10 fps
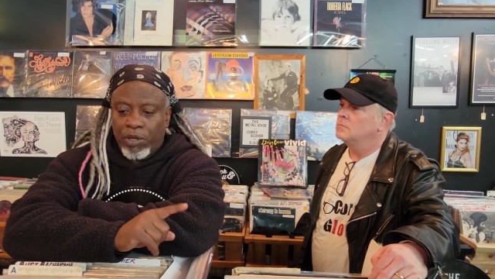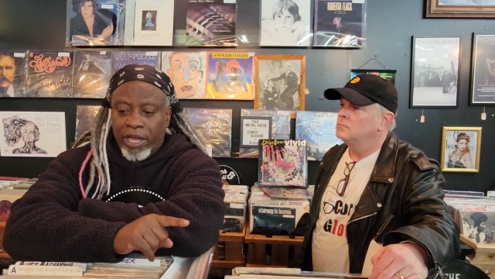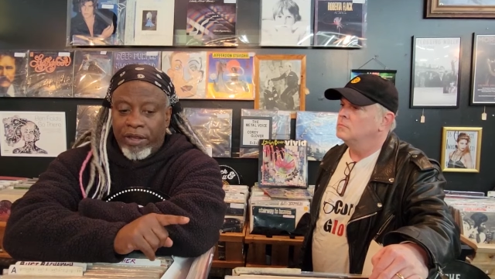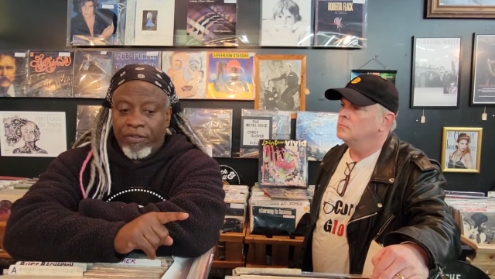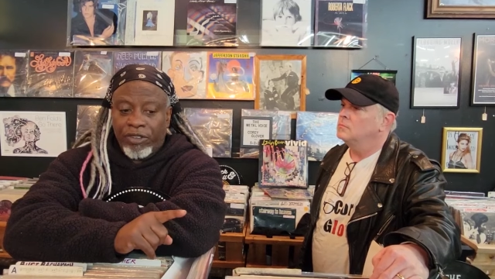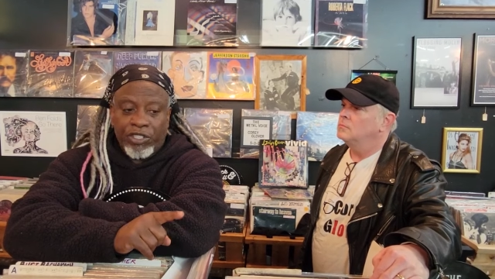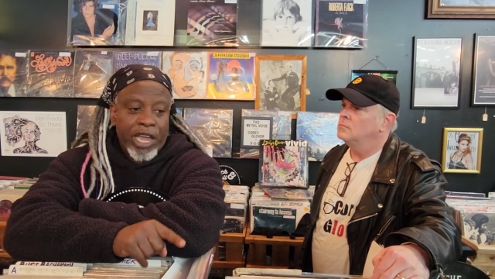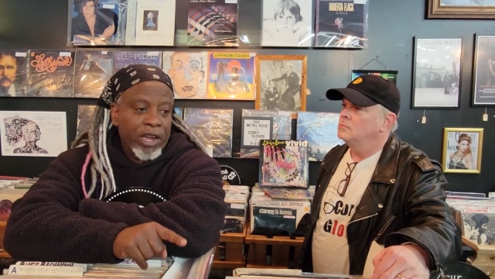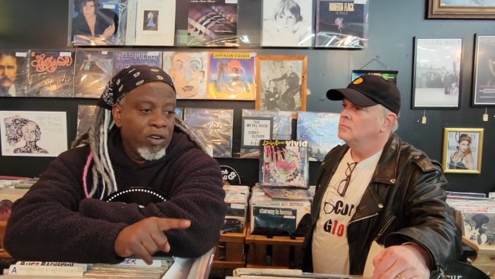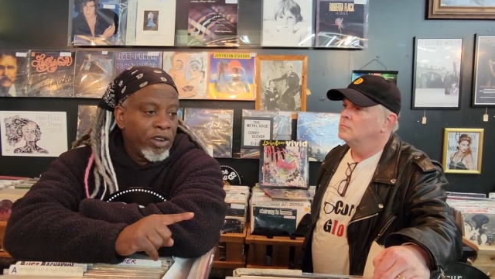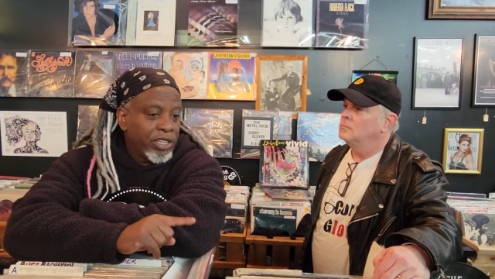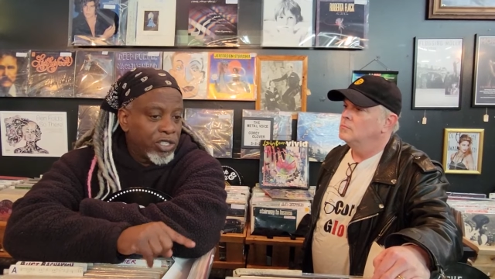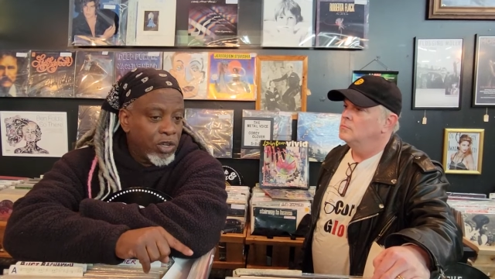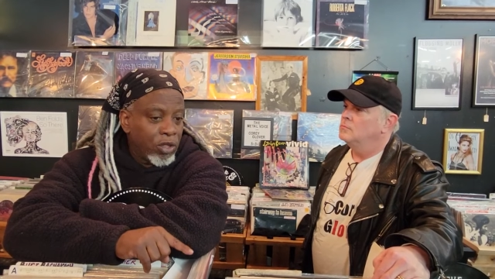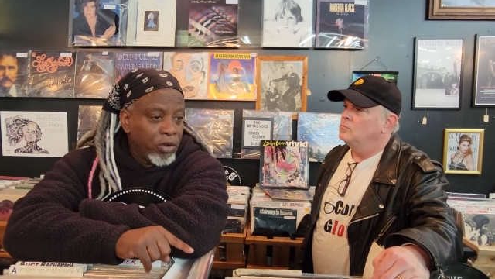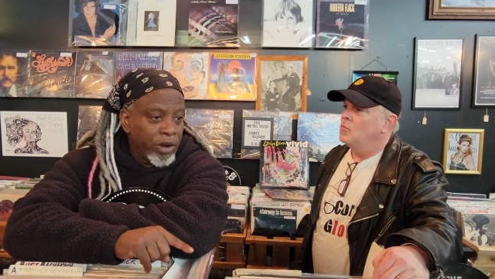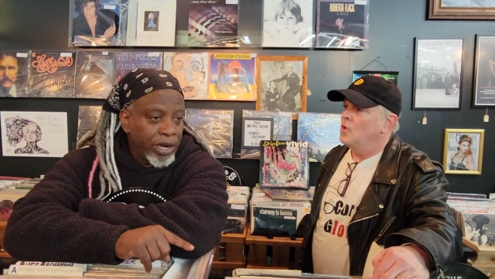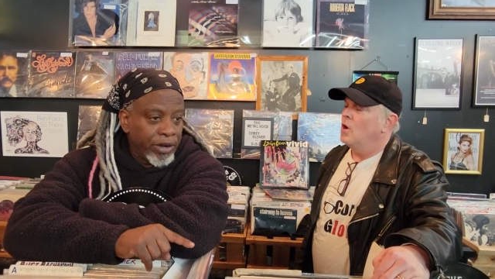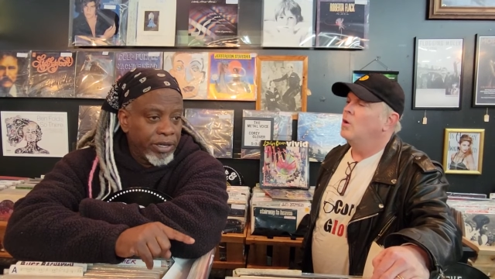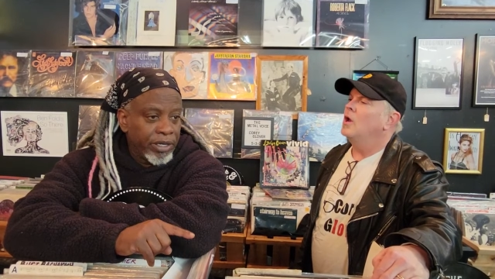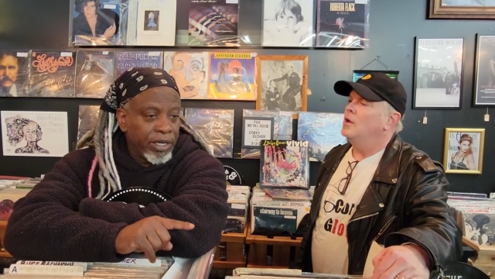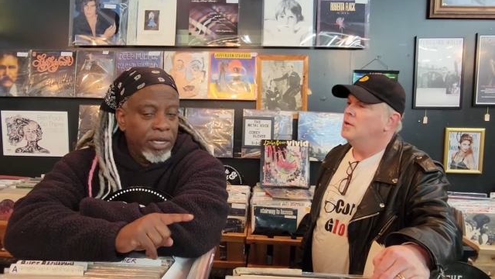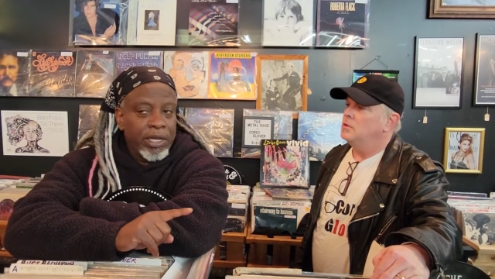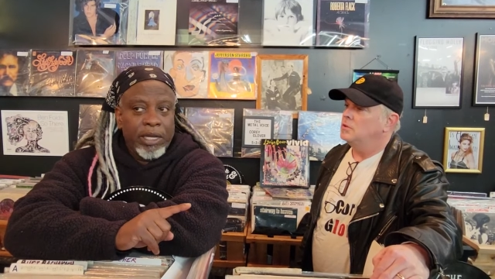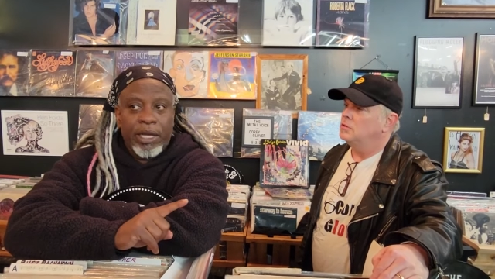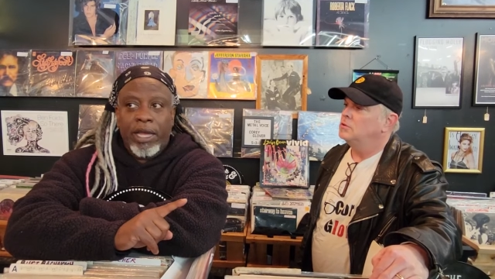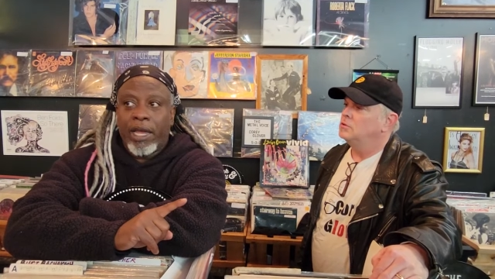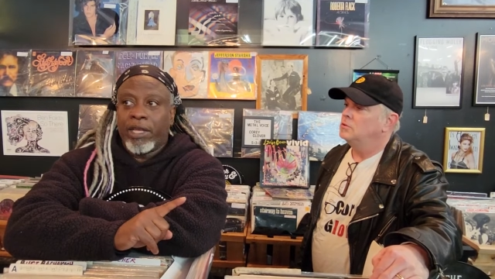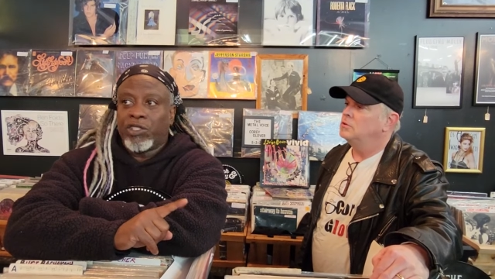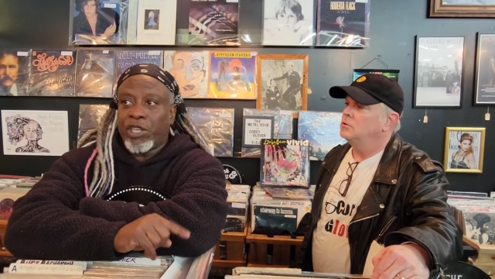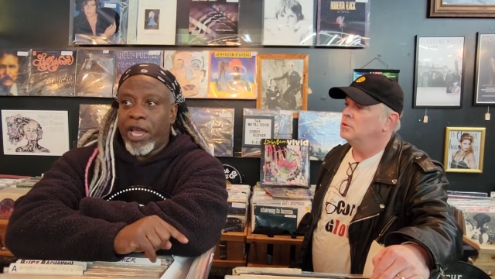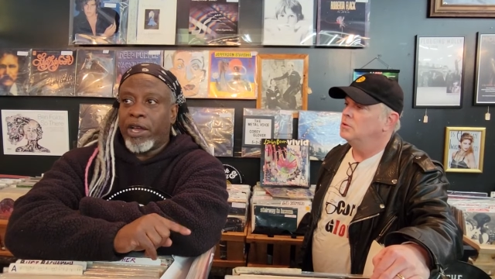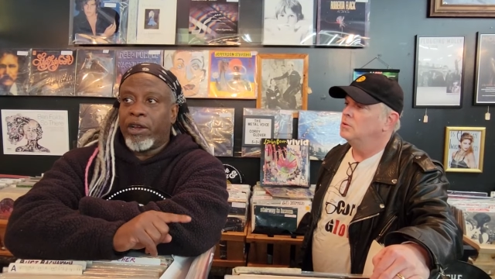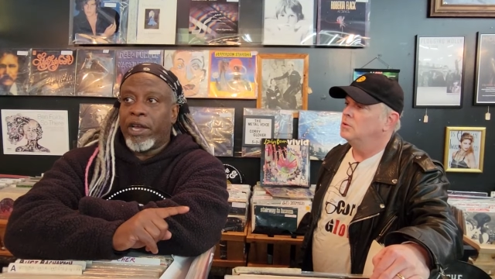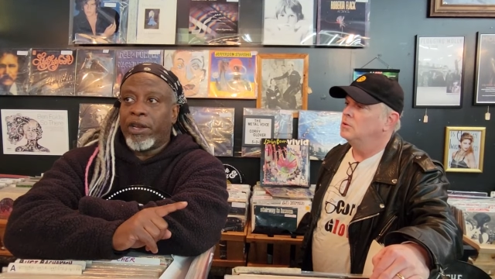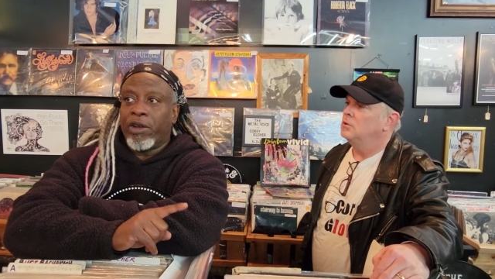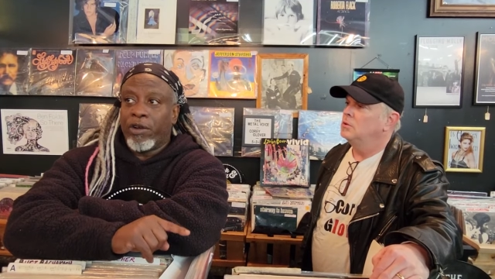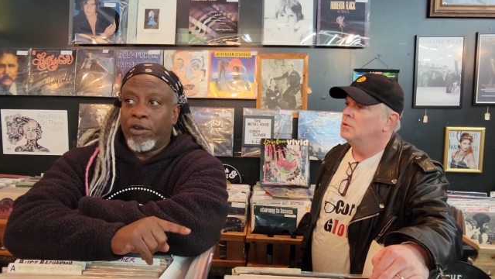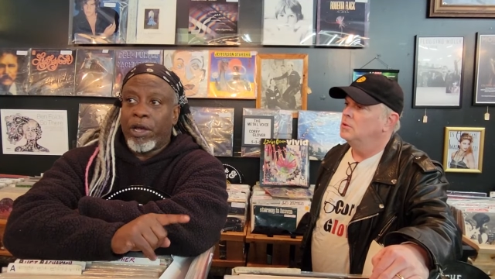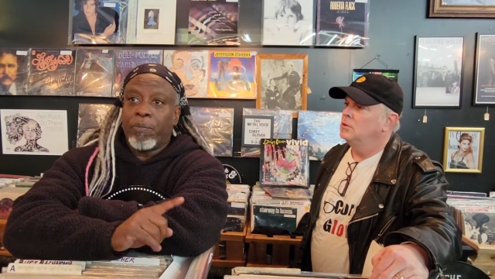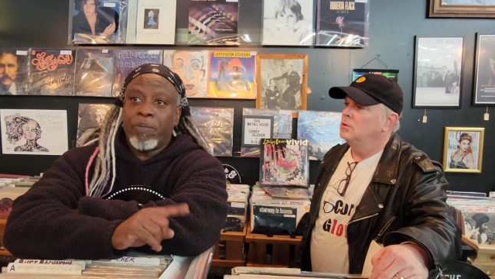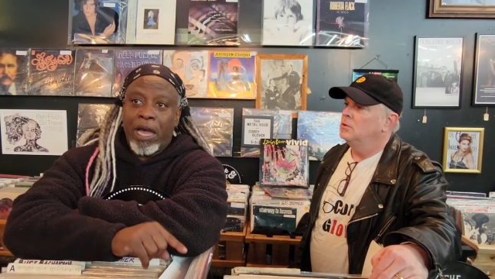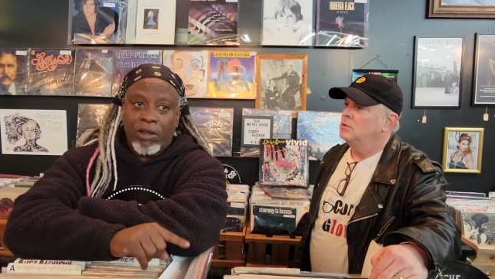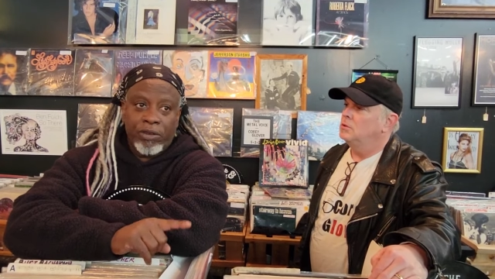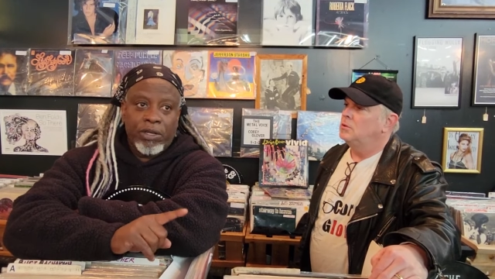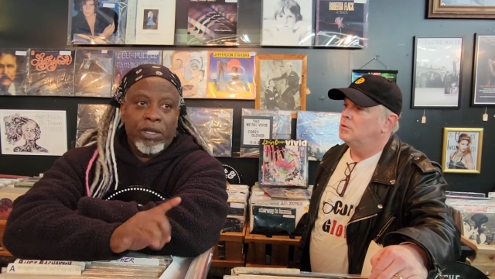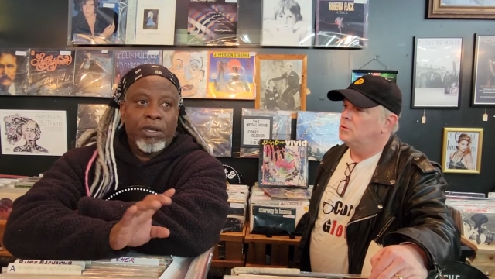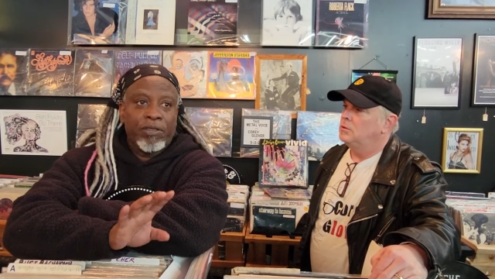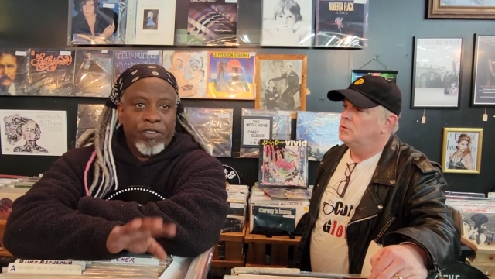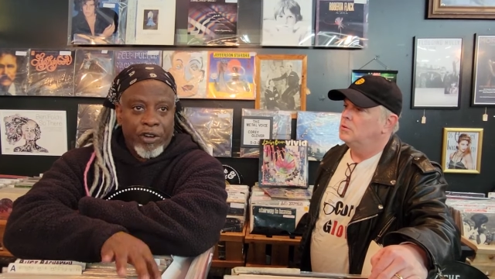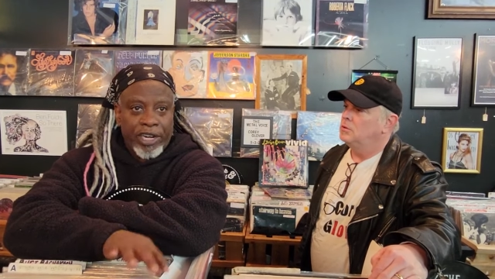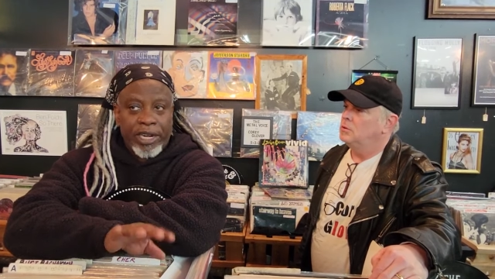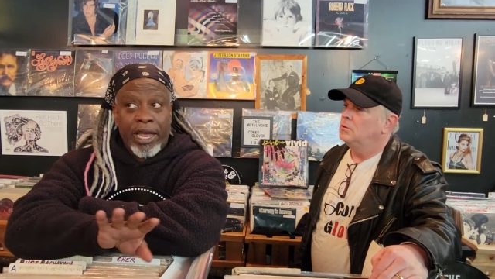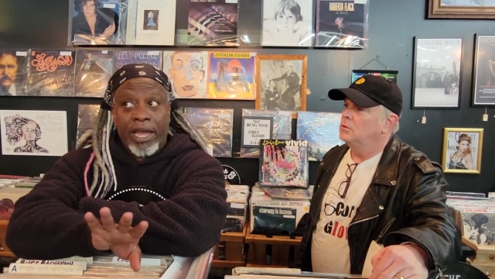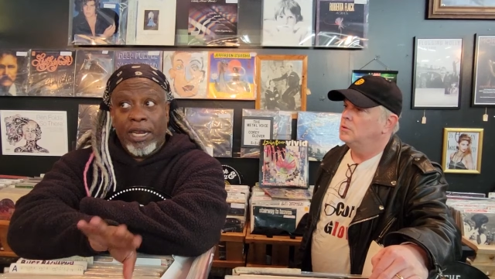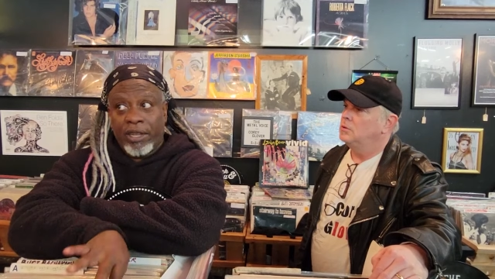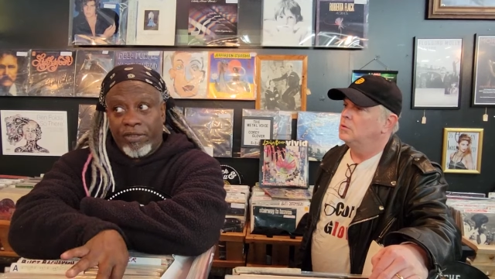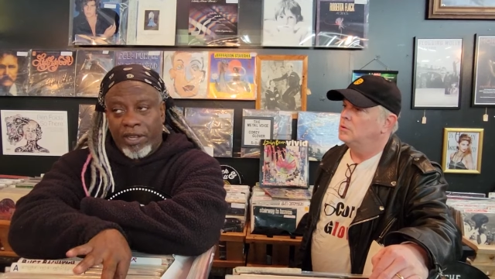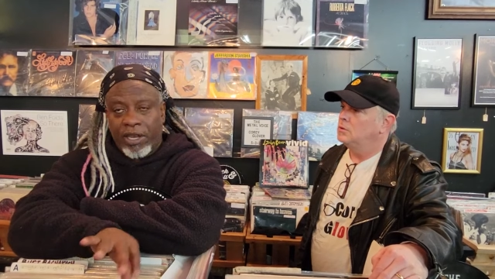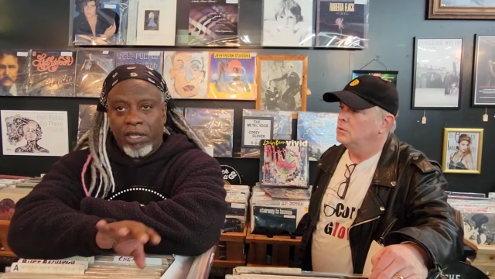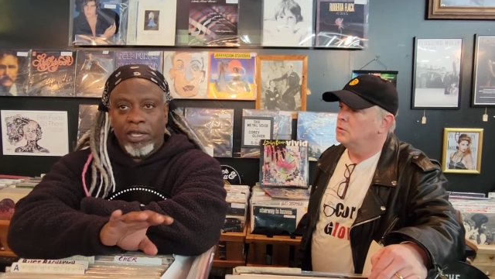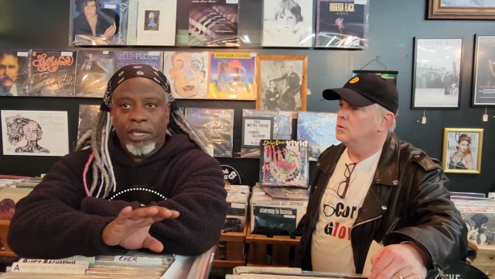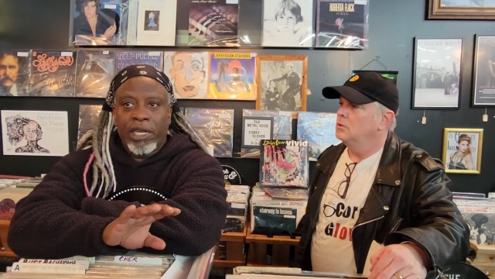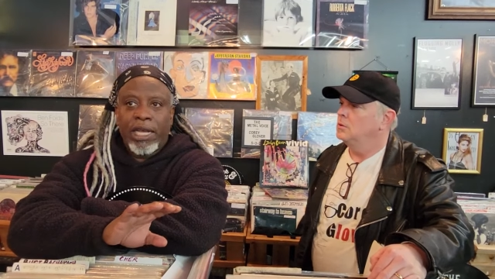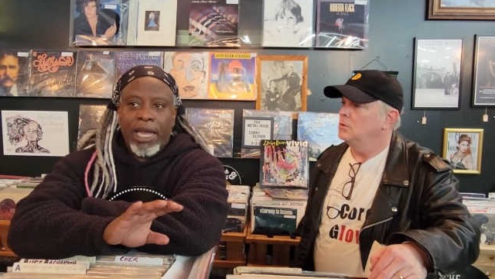Speaker 1: play for Jagger on his solo record. Okay. And Jagger had heard about Vernon and Living Colour.